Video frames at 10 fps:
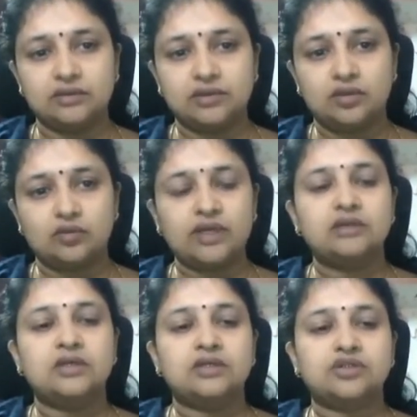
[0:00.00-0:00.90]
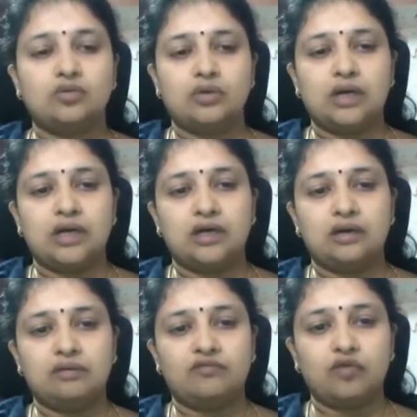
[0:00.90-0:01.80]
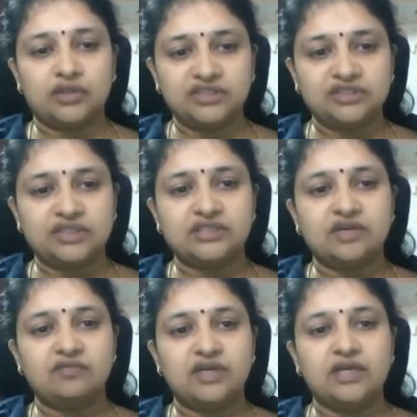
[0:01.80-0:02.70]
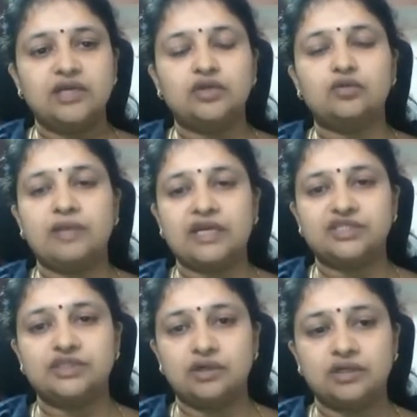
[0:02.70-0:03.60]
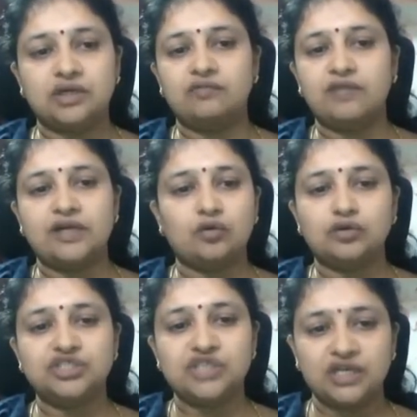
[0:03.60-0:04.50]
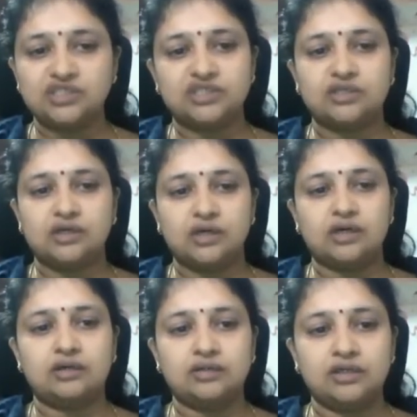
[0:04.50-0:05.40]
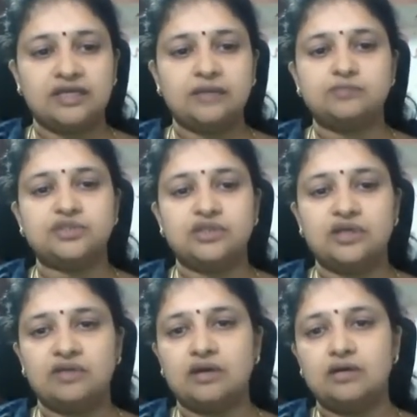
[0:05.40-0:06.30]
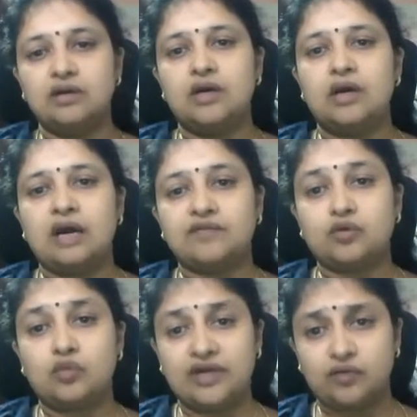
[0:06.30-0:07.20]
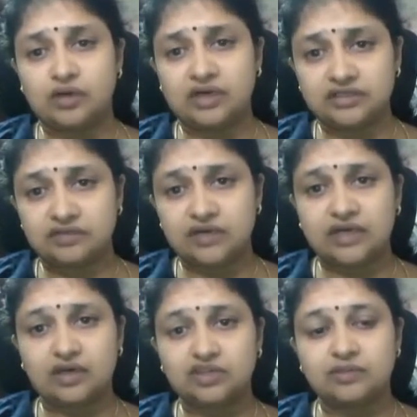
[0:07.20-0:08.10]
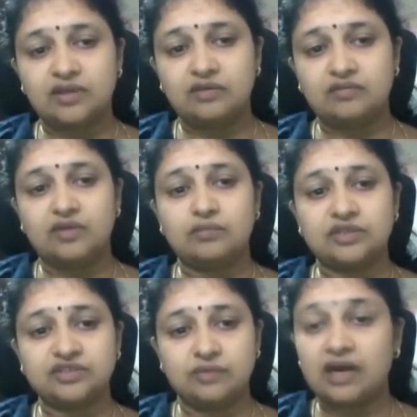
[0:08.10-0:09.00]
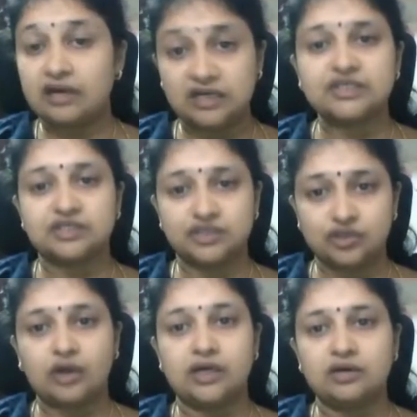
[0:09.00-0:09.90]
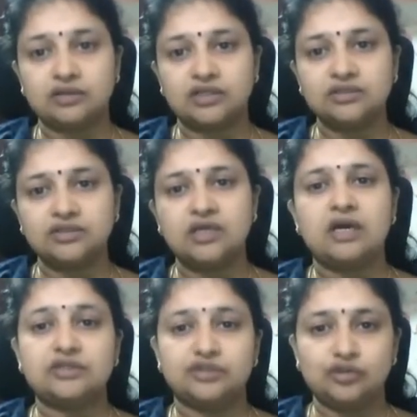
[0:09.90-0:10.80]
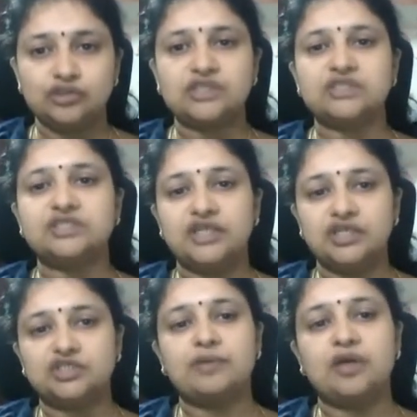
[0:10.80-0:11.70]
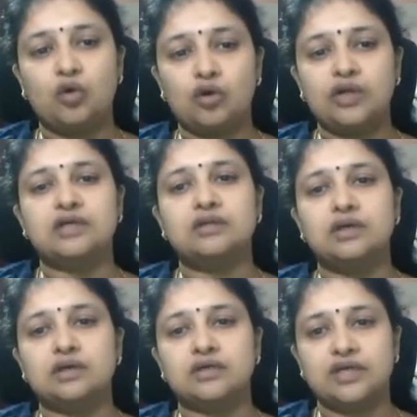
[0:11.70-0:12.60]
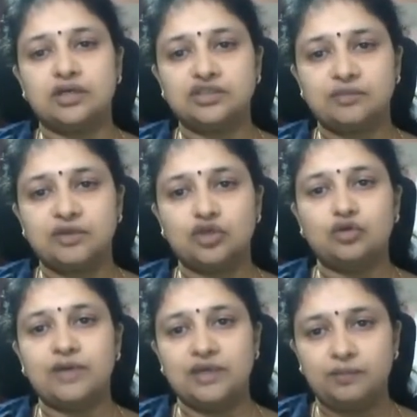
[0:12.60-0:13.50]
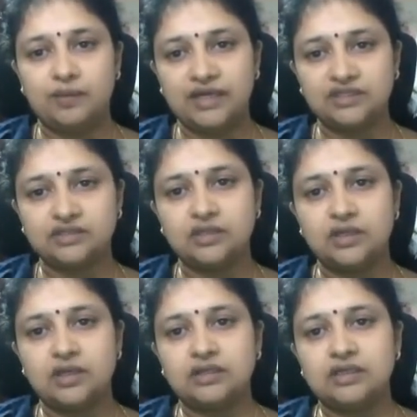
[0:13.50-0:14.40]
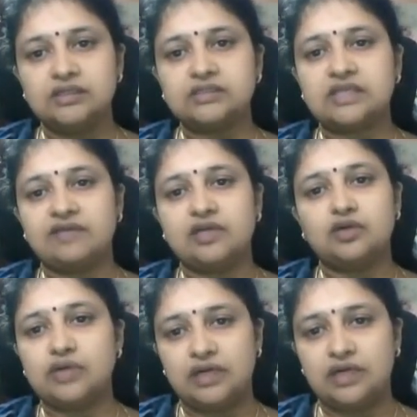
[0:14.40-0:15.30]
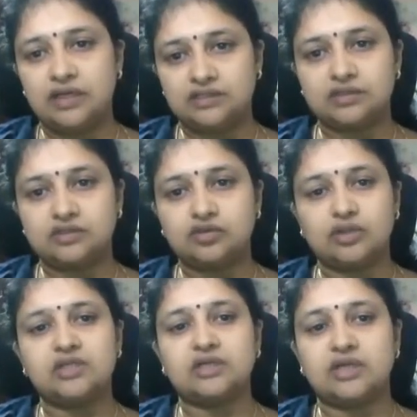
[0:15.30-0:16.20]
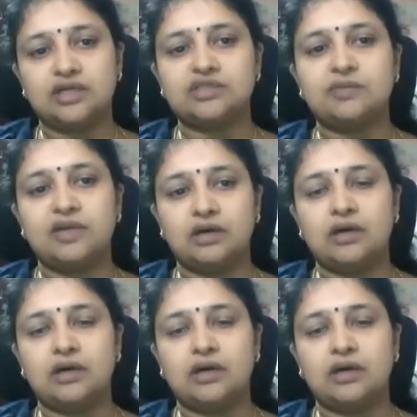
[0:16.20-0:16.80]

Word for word: Okay, so for this reason, we need to make sure that we don't change the tapes even after 24 hours of tracheostomy. We must, unless it is soiled or things, and sutures needs to be holding the tracheostomy tube in place till 7 to 10 days, so that the tracheostomy